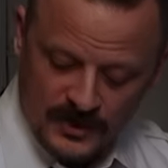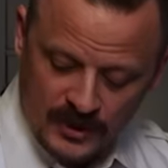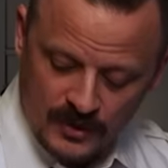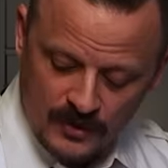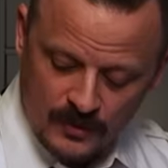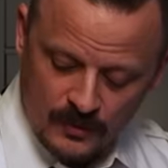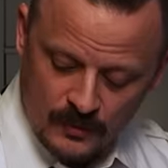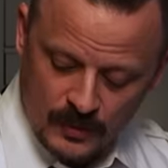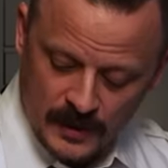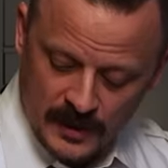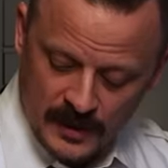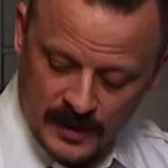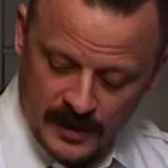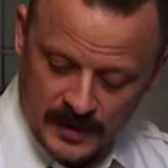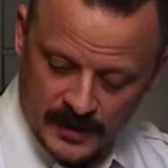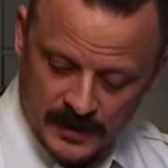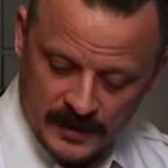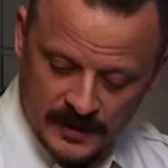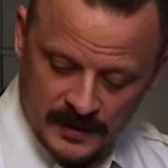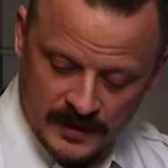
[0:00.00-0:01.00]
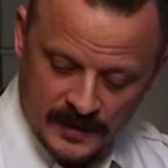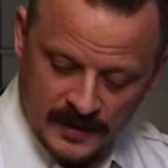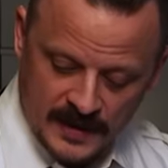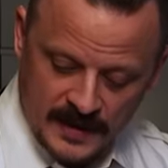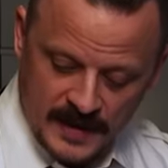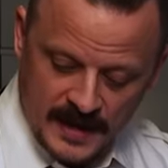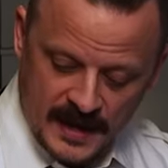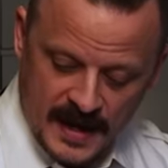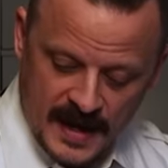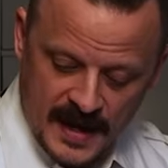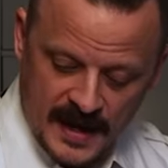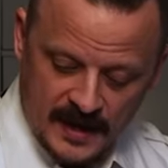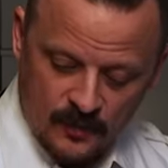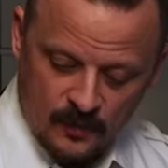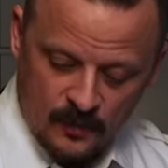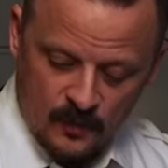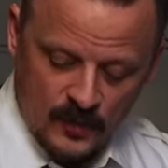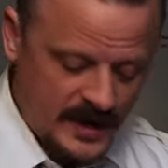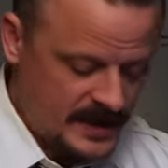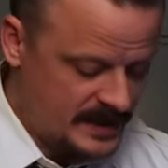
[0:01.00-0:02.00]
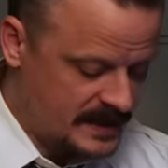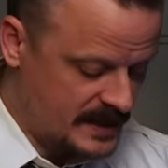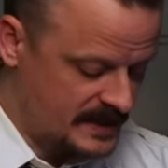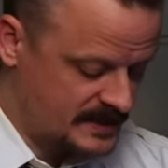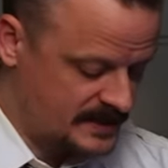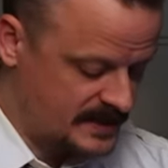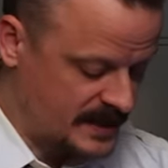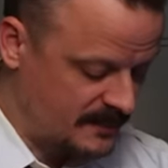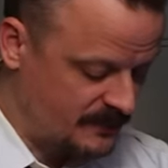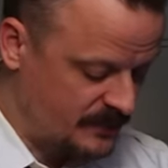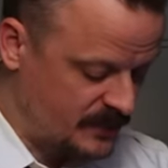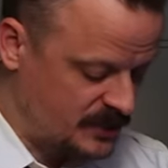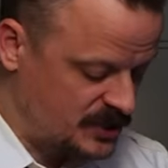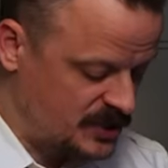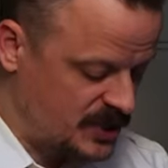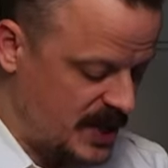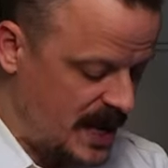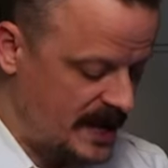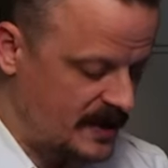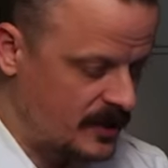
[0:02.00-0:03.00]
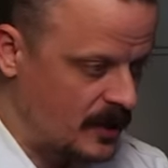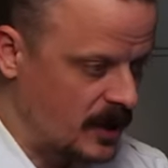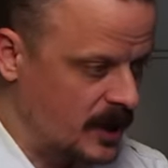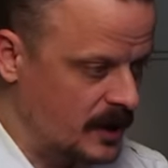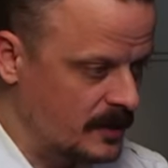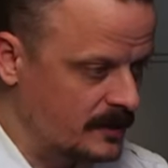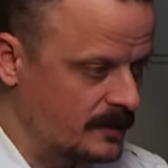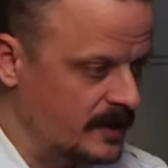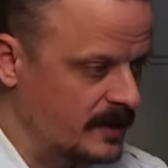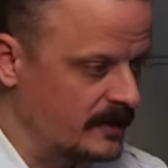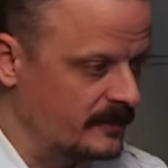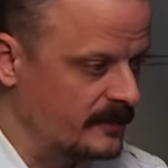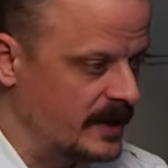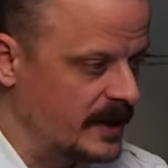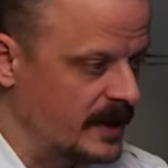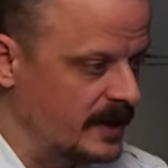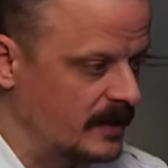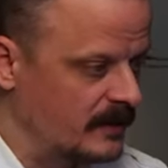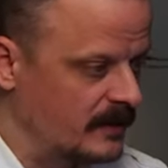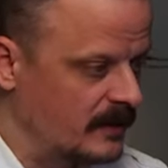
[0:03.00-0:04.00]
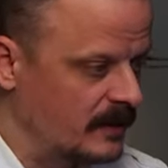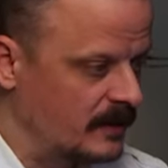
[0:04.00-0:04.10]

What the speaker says: You were a witness at the Shag Harbour event.